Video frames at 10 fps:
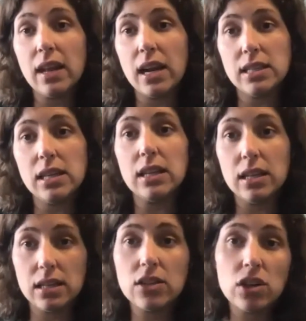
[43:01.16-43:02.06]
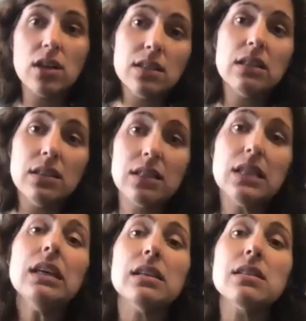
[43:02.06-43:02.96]
Um, and
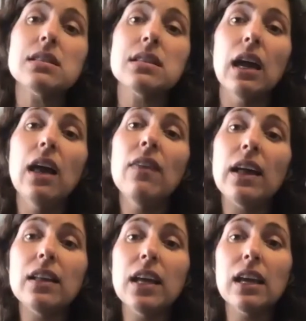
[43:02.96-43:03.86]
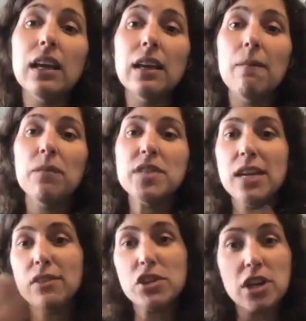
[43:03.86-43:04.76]
like, understand that
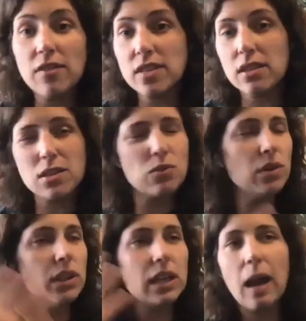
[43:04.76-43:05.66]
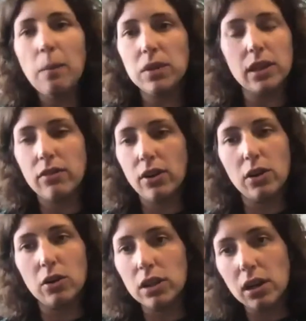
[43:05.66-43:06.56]
idea that addiction is a disease,
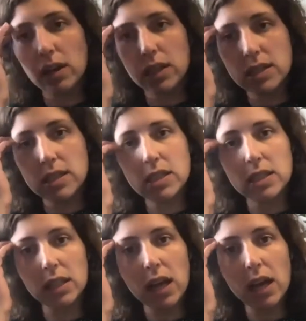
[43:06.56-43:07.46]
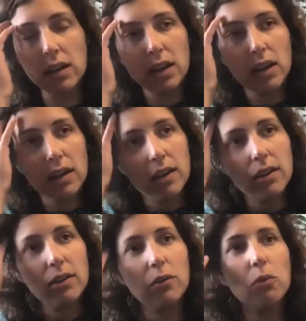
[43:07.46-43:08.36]
and that like, David Sheff
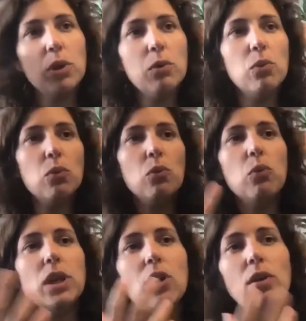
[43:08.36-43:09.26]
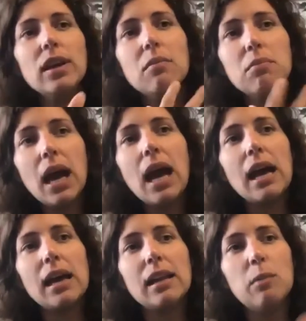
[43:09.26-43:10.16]
said this really aptly very early on in the
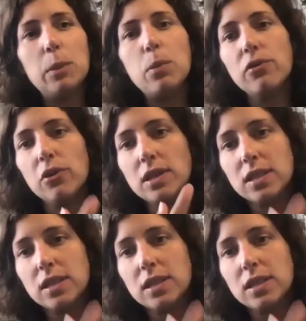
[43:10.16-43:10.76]
season, that